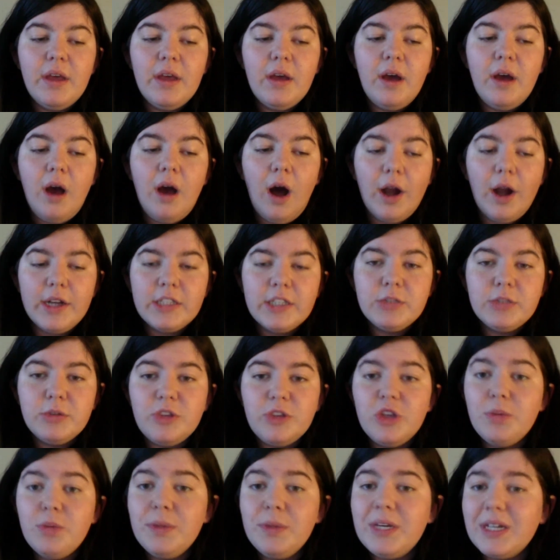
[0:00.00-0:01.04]
honest with
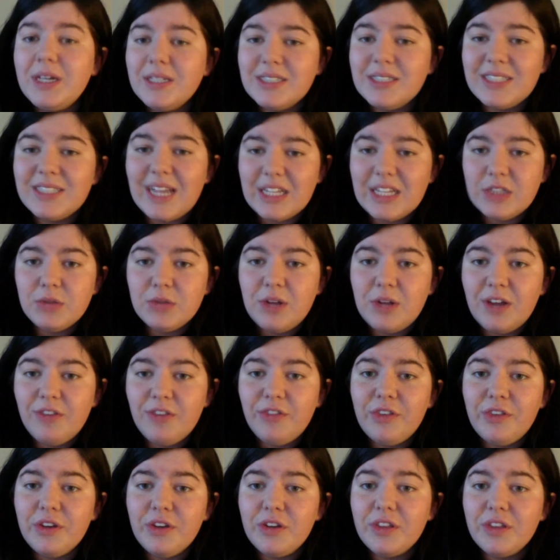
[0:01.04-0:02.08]
you because that's what I
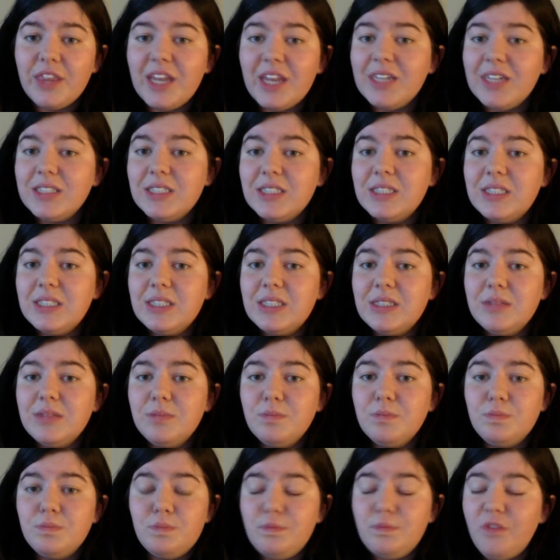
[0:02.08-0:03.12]
feel that is
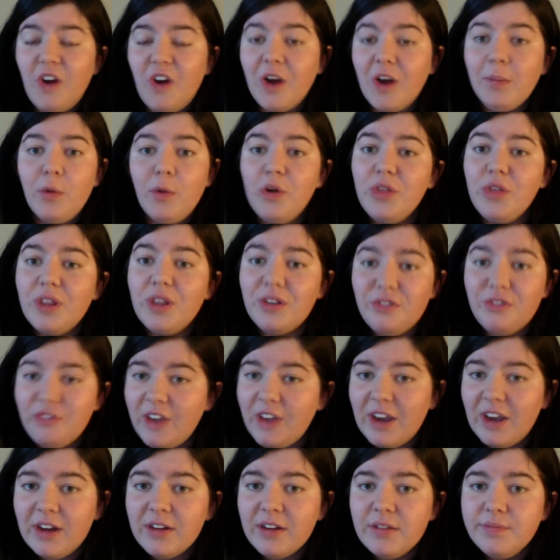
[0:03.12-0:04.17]
far more than
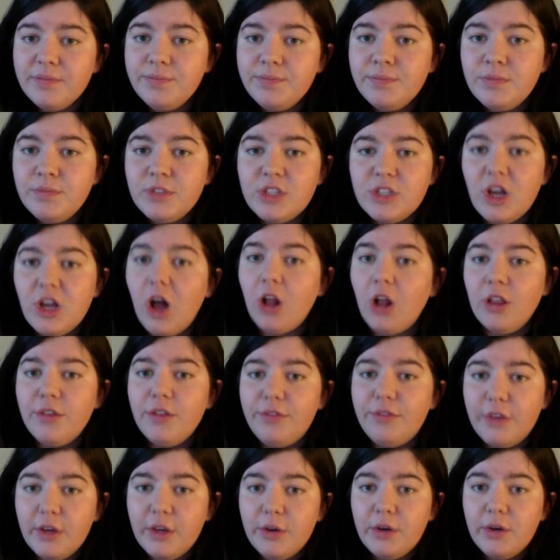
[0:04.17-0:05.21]
fair to all
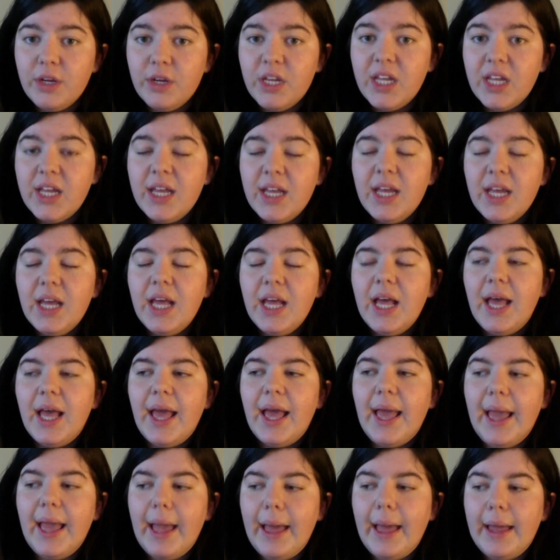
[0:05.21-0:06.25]
of you.
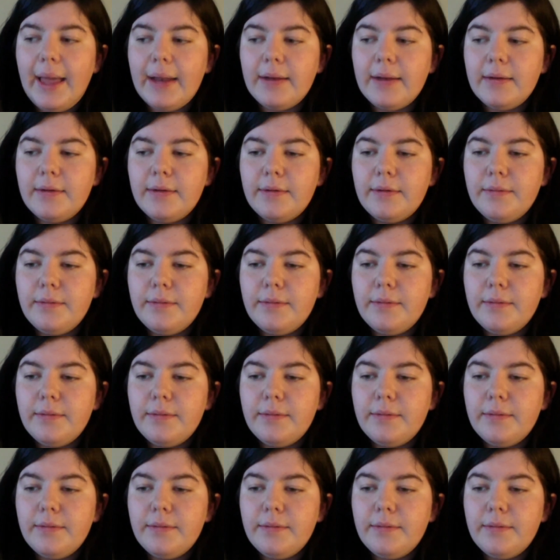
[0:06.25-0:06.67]
And